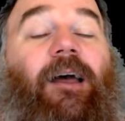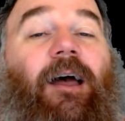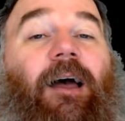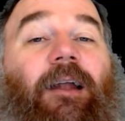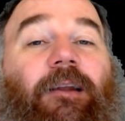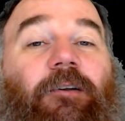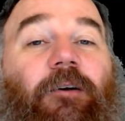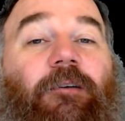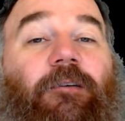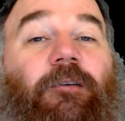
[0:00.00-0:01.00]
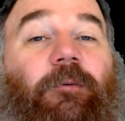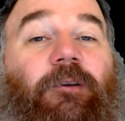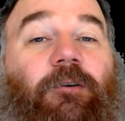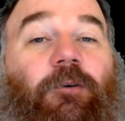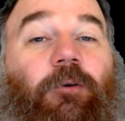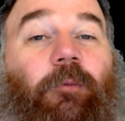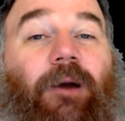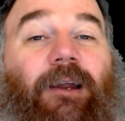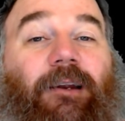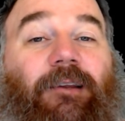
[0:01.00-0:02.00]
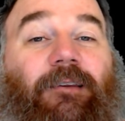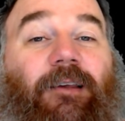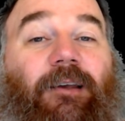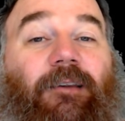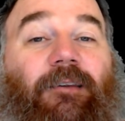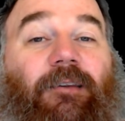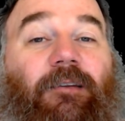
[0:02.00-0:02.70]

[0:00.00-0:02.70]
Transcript: And he turns to his crewmate and he says,